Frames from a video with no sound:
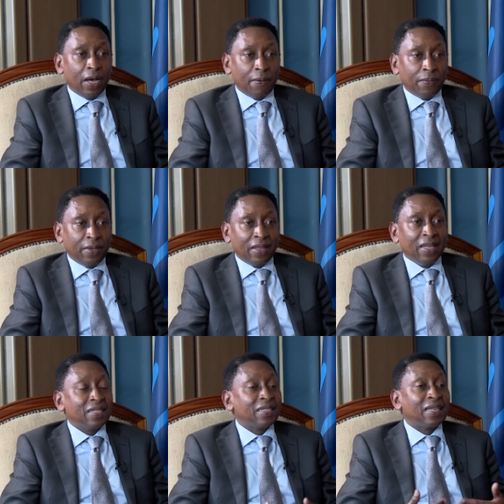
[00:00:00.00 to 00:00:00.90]
are.
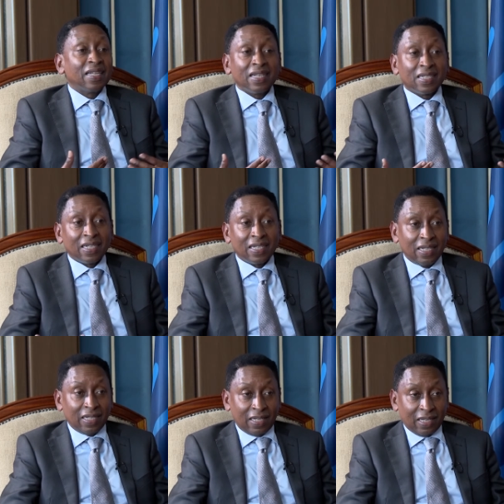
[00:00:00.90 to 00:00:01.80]
Let's get the
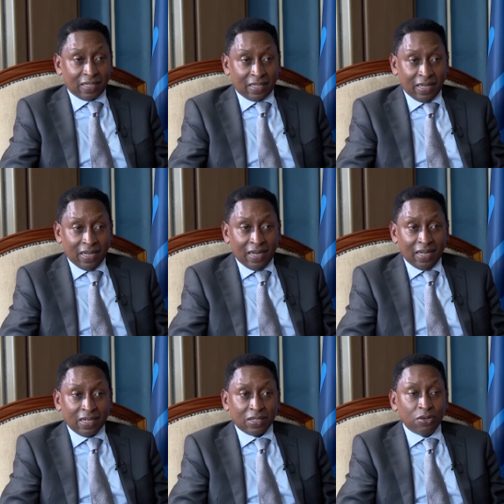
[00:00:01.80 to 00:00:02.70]
statistics.
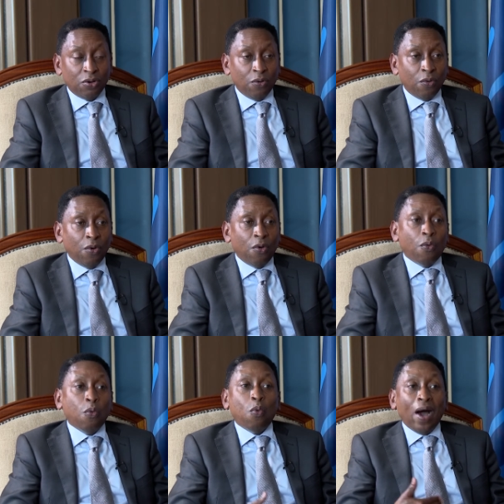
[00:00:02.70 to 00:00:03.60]
Let us know
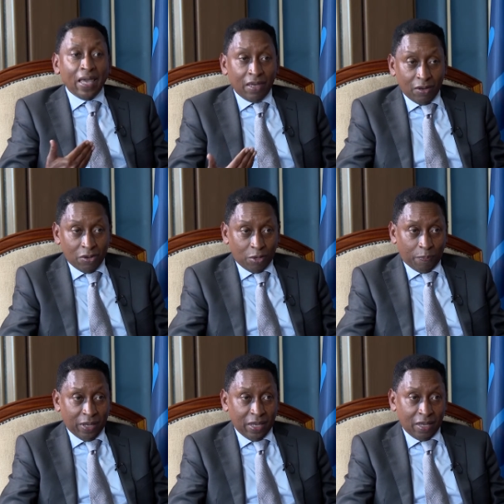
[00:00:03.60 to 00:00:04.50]
why you're
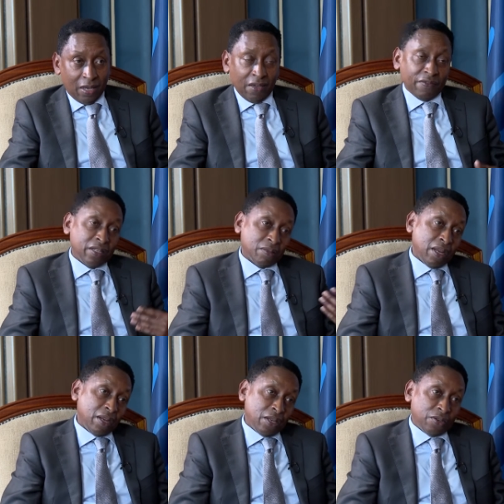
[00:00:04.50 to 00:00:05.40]
not paying, if it is
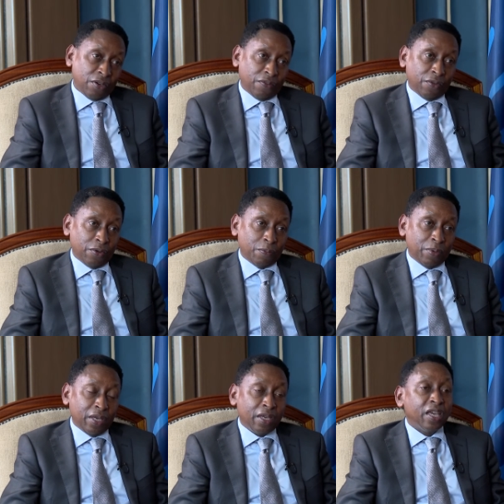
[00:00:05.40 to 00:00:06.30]
mandatory for not
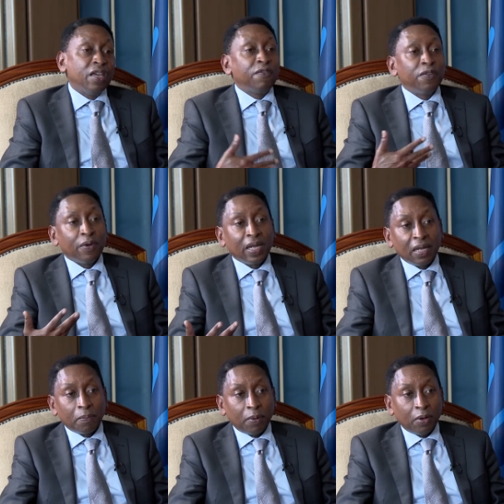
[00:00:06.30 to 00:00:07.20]
paying, if you are
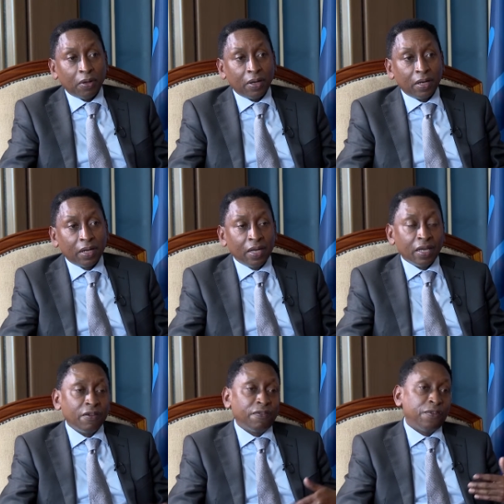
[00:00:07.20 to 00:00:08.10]
unemployed,
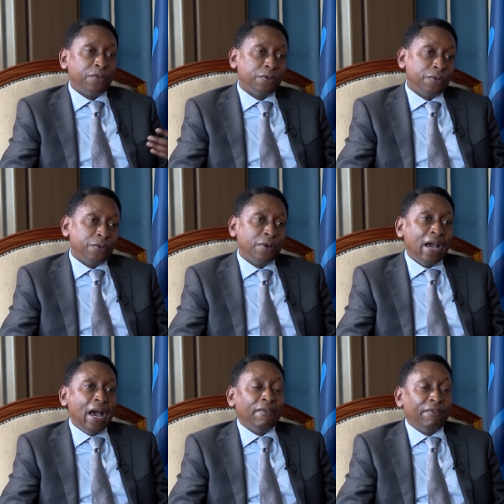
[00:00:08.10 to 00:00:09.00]
if you
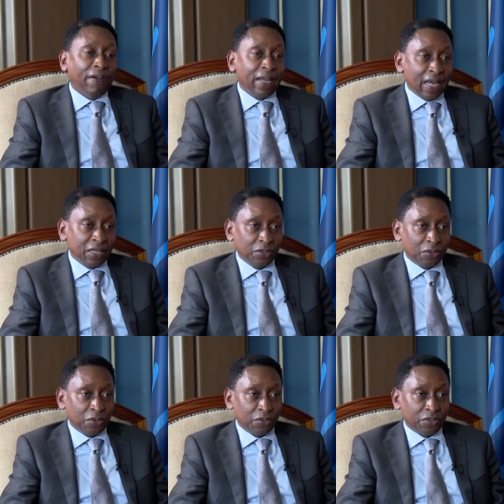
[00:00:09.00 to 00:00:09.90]
have financial
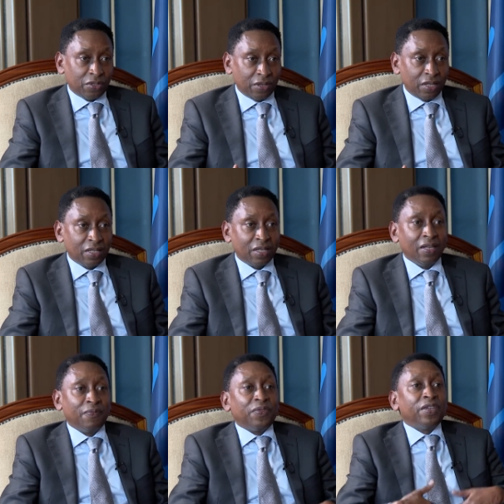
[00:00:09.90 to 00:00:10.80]
constraints,
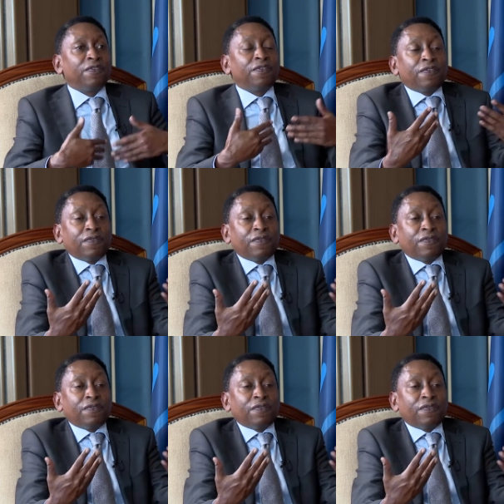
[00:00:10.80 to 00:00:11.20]
if